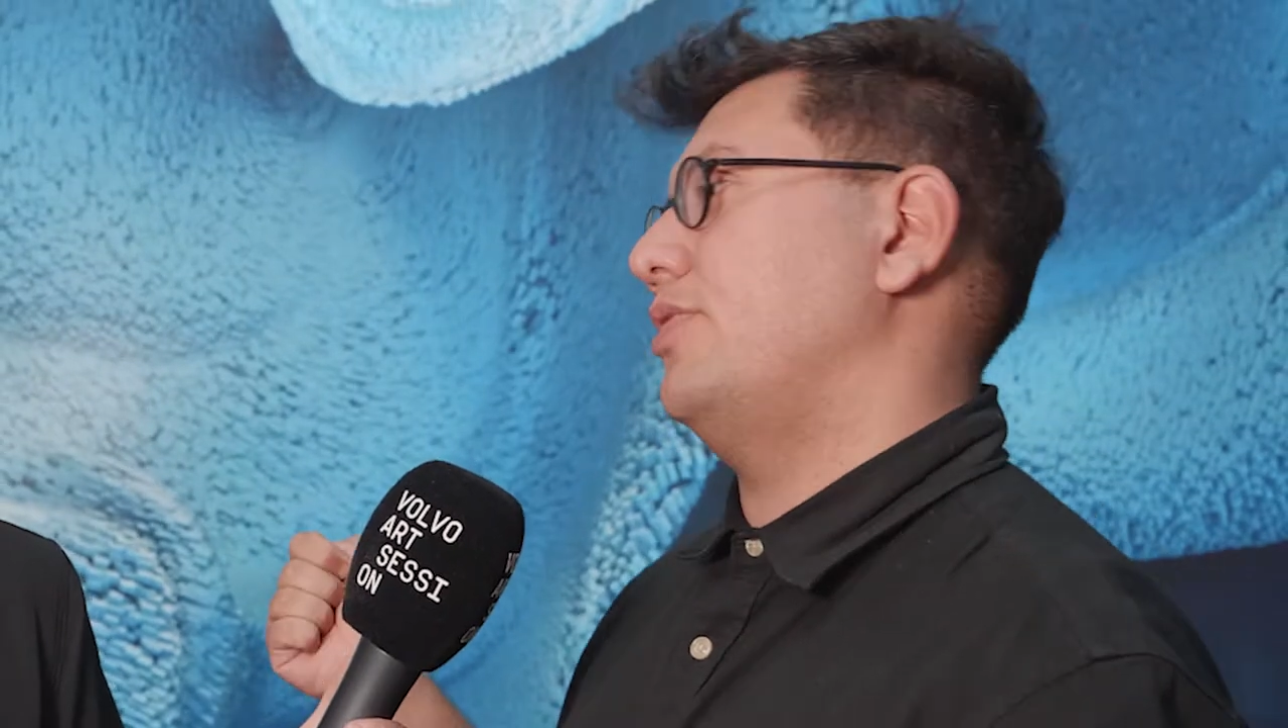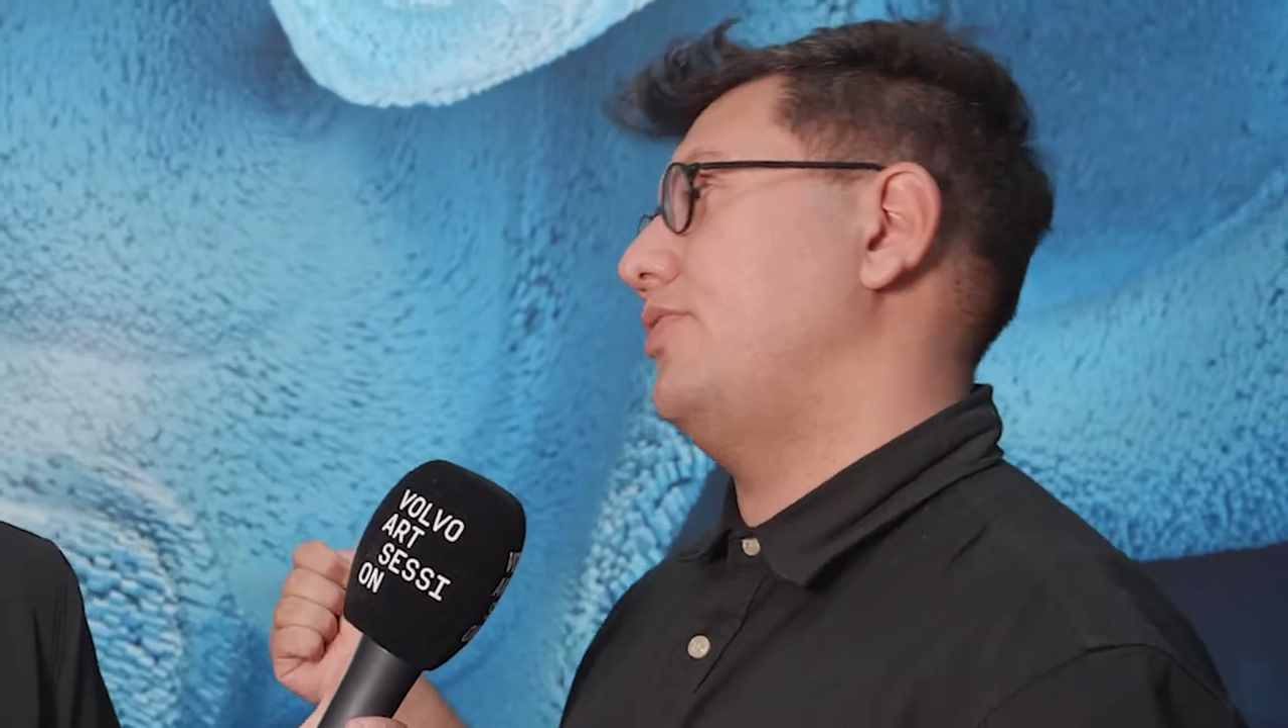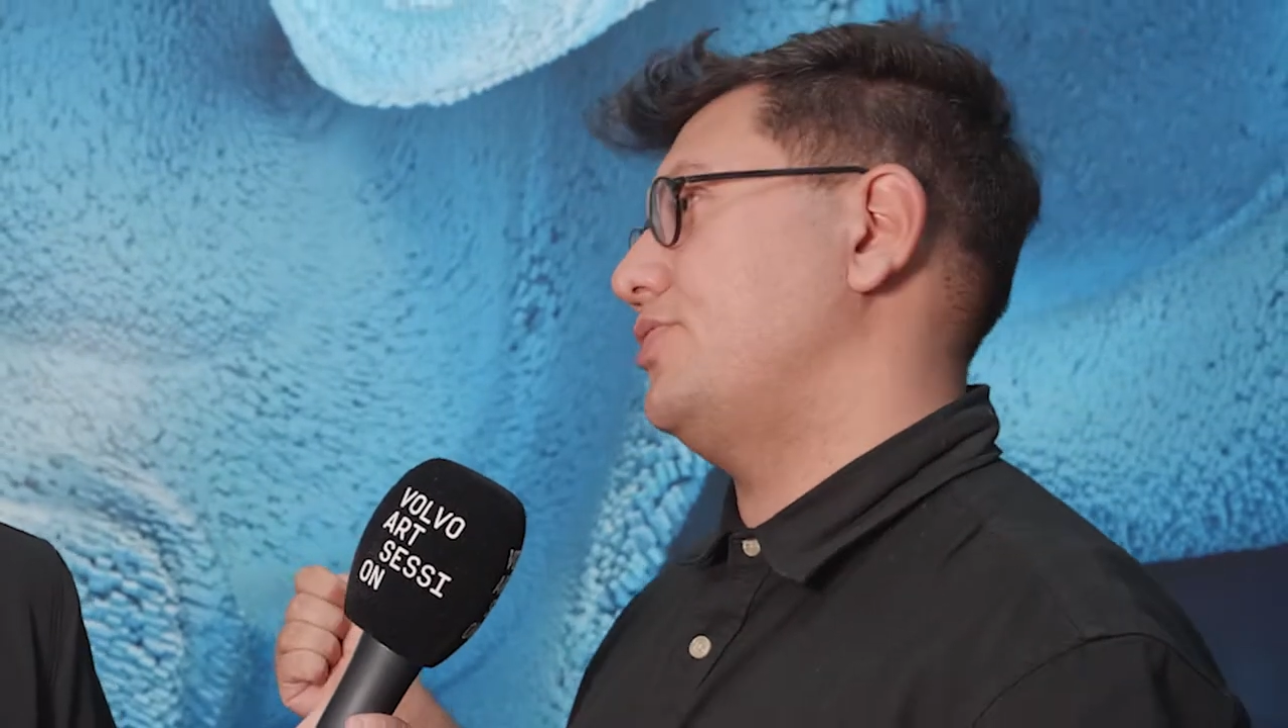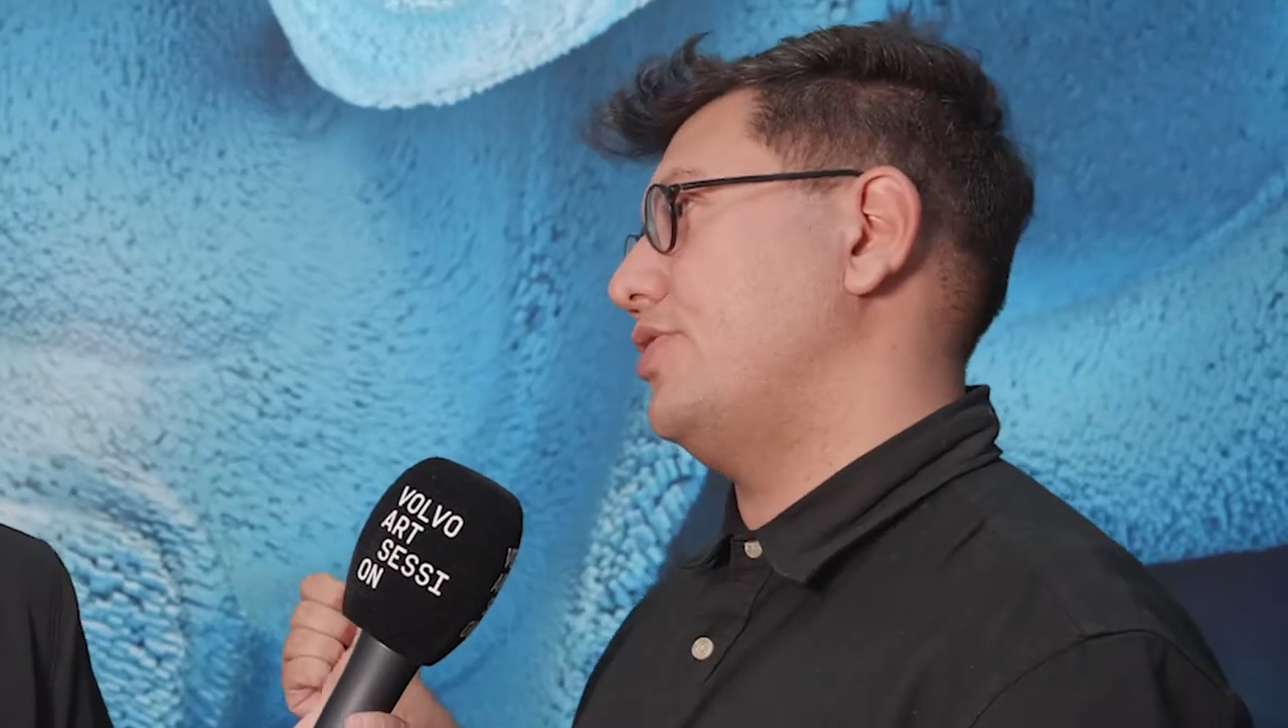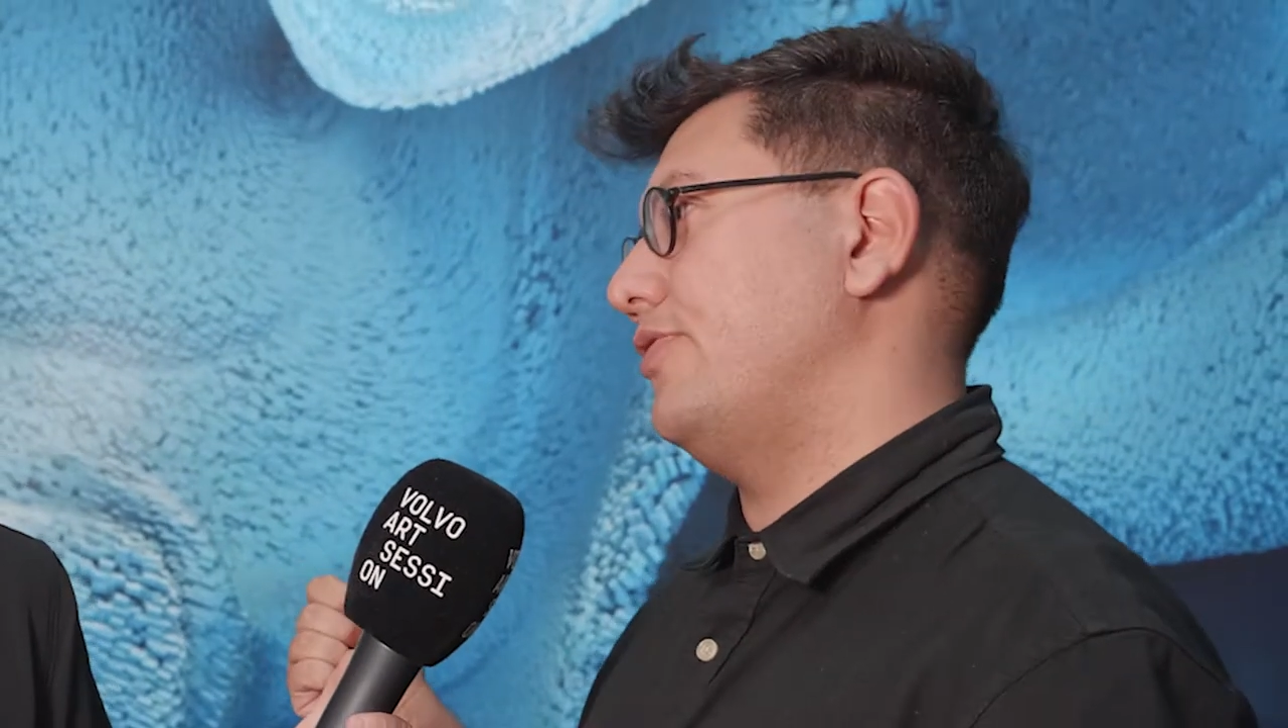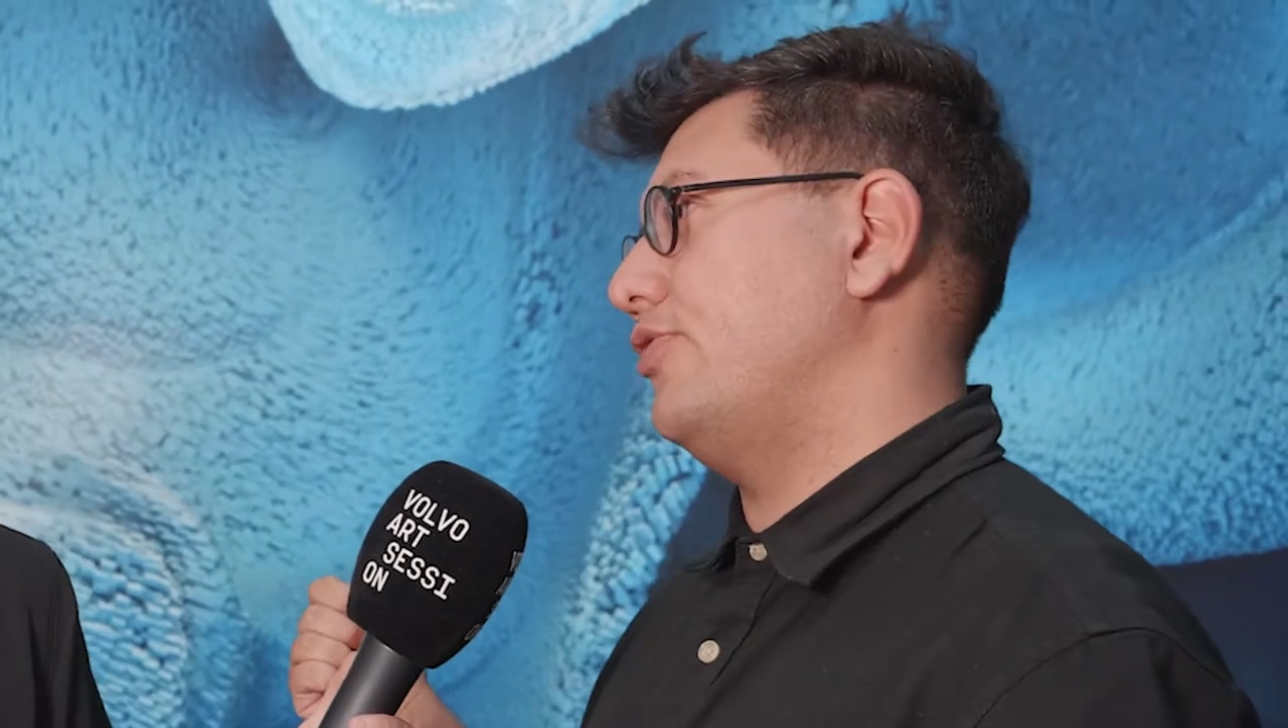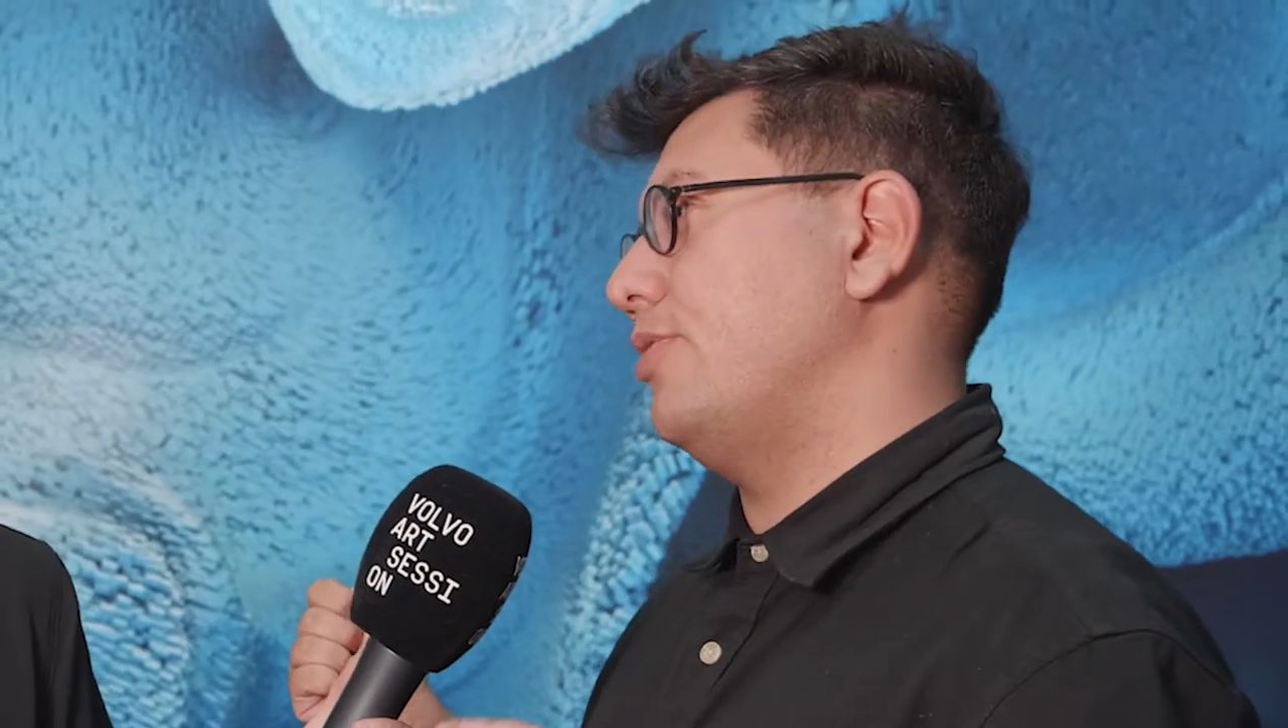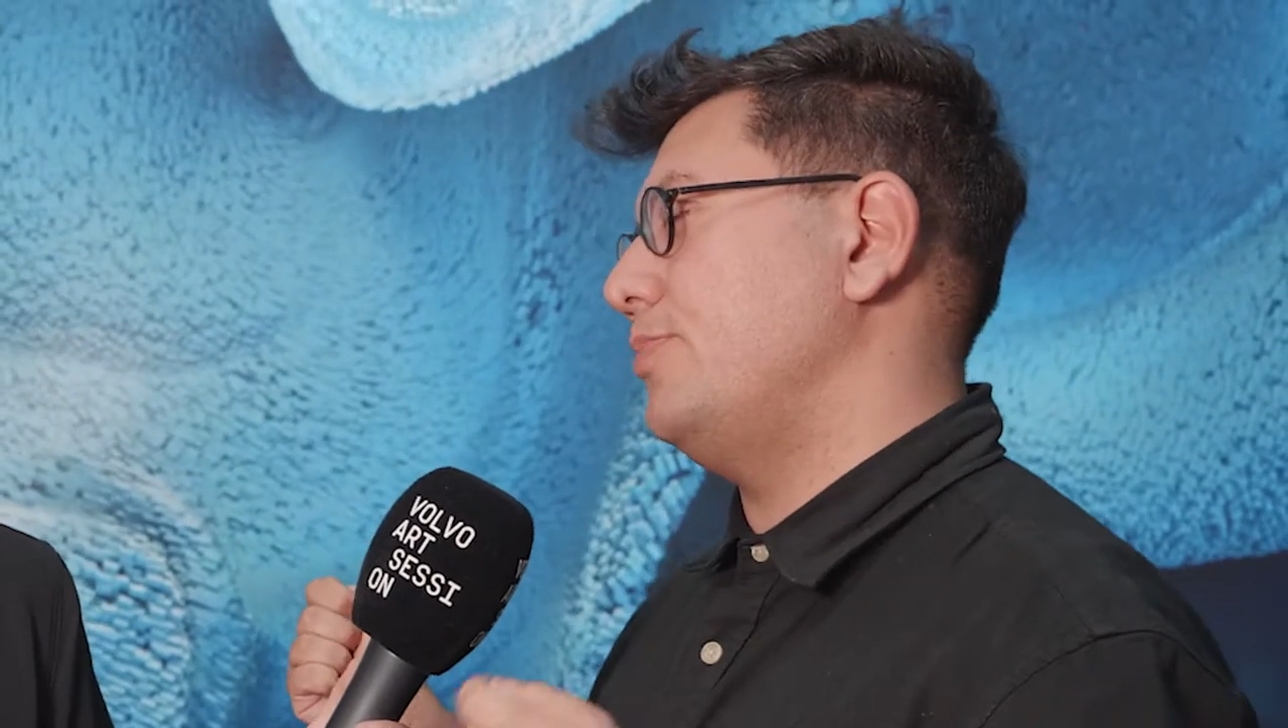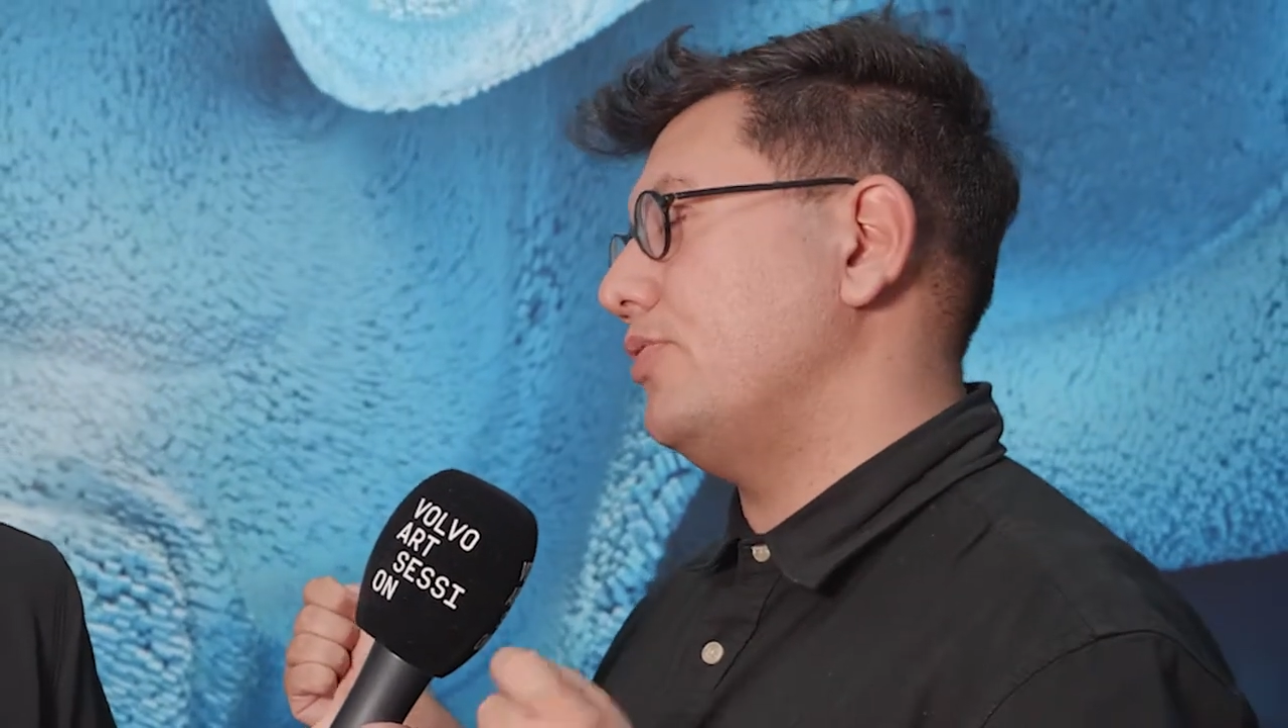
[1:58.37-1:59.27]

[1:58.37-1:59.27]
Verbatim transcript: professor from